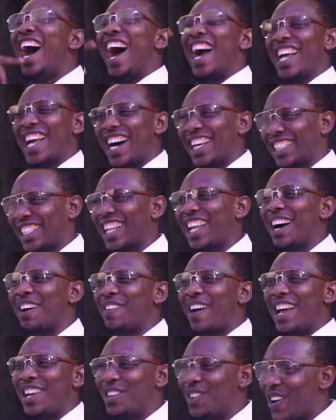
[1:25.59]
I got to laugh.
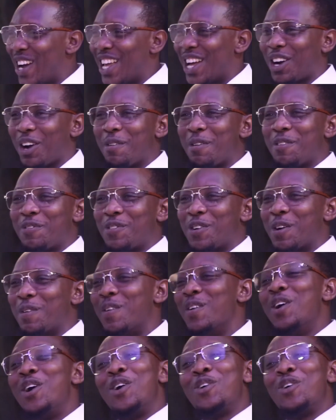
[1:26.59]
I know where you're coming from.